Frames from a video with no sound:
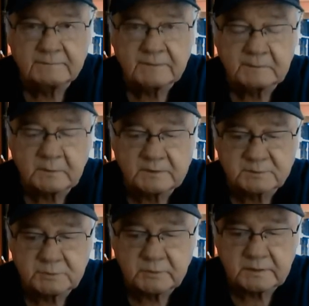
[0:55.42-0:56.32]
Number 1,
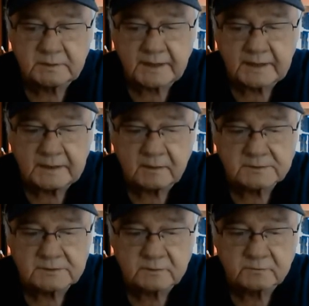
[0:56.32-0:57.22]
Spooky Lady,
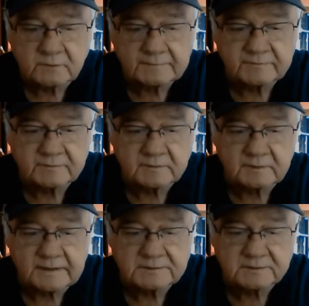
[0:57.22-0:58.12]
also drops some
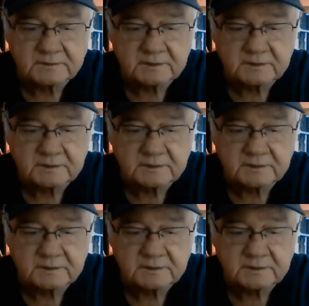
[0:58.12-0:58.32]
classes,